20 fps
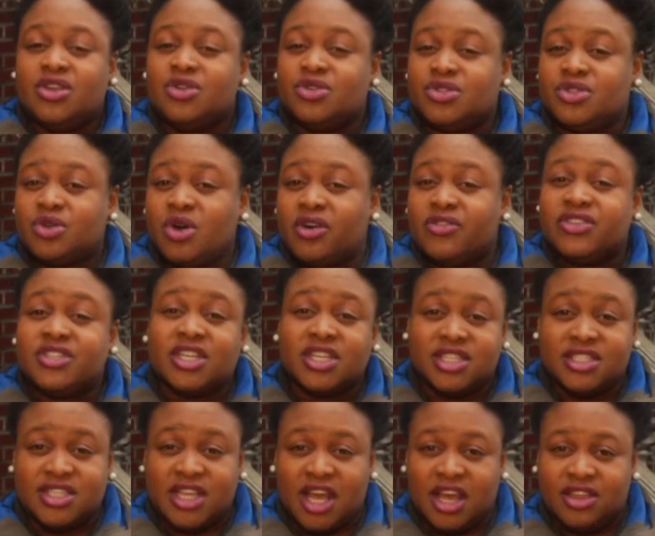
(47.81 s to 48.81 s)
News 12 is going to
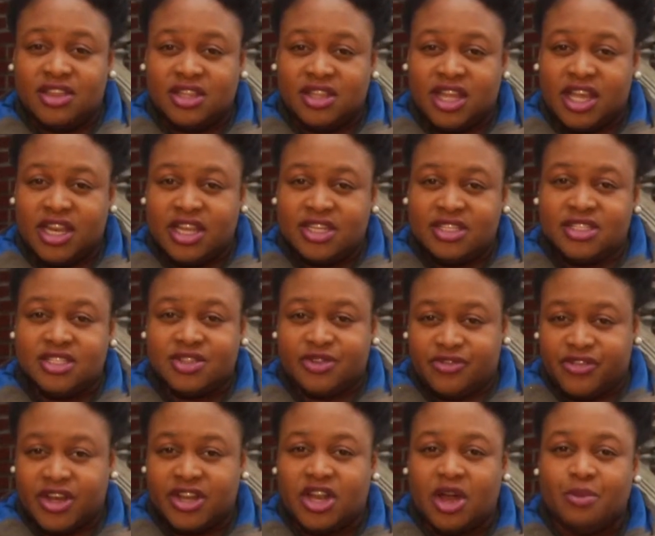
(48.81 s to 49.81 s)
stay on the latest to
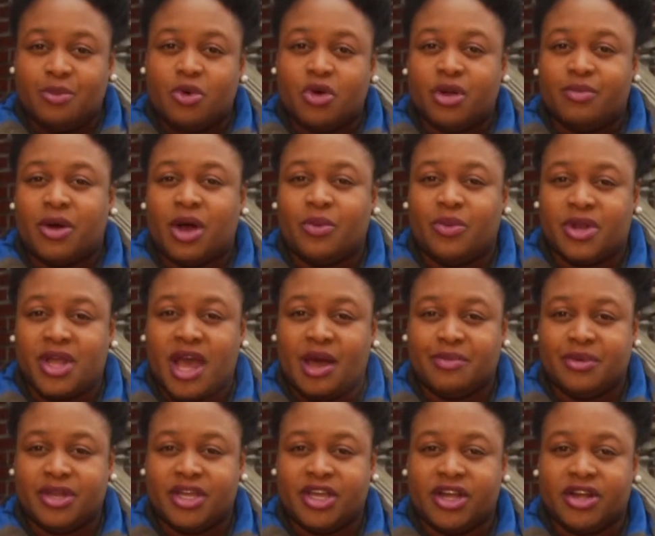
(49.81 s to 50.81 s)
find out more about what
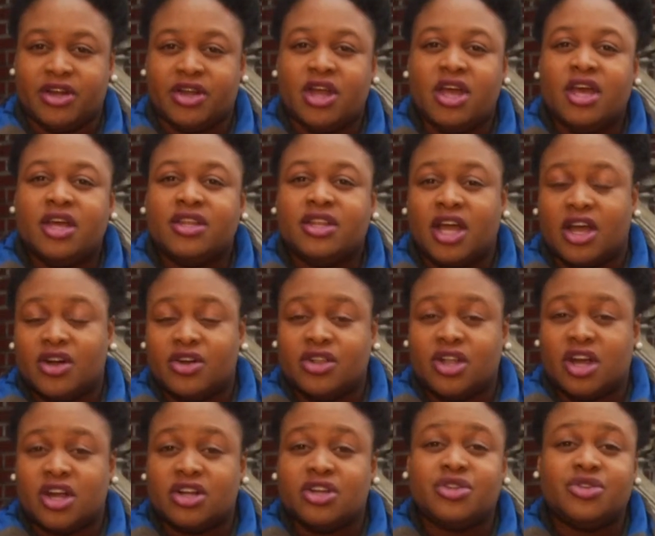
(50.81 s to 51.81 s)
happened here. Niall
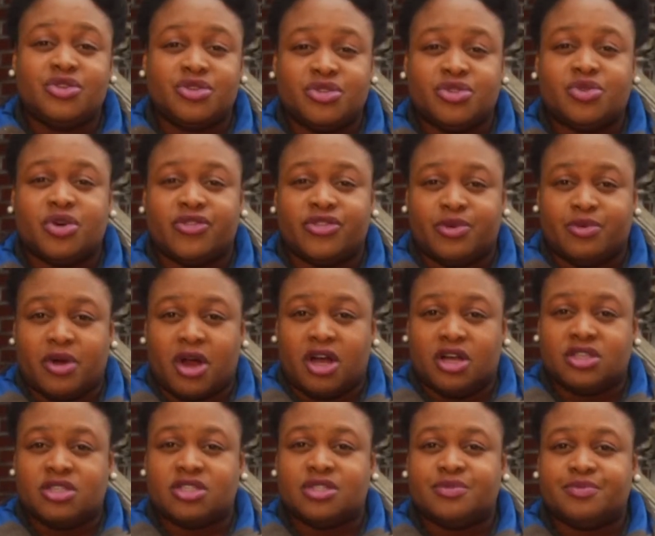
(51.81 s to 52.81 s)
Clark, News 12 The
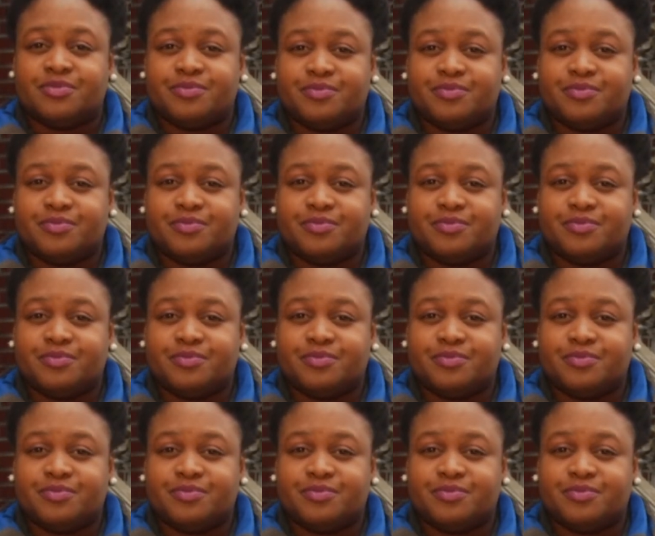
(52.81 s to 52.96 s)
Bronx.